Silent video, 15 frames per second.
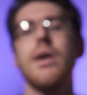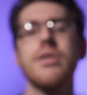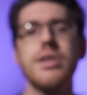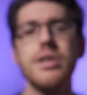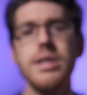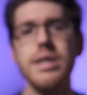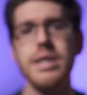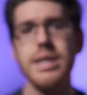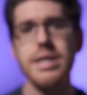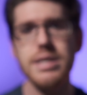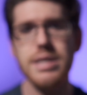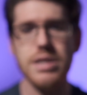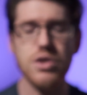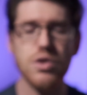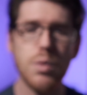good it
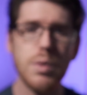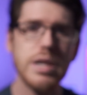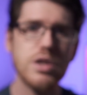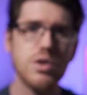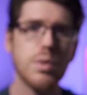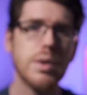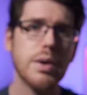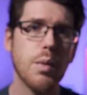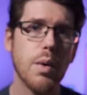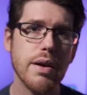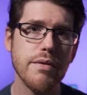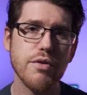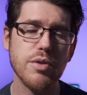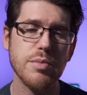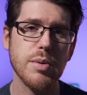is in
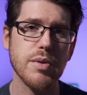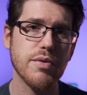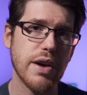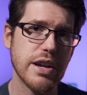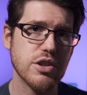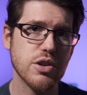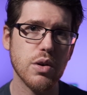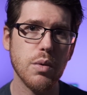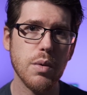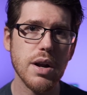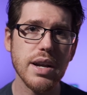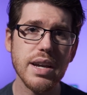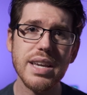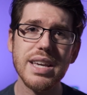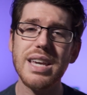2021 for professional
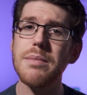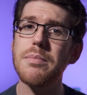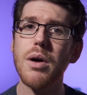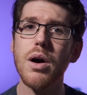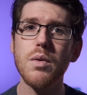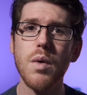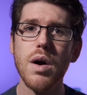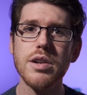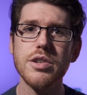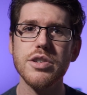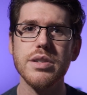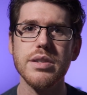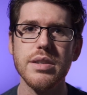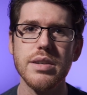work, keep on watching.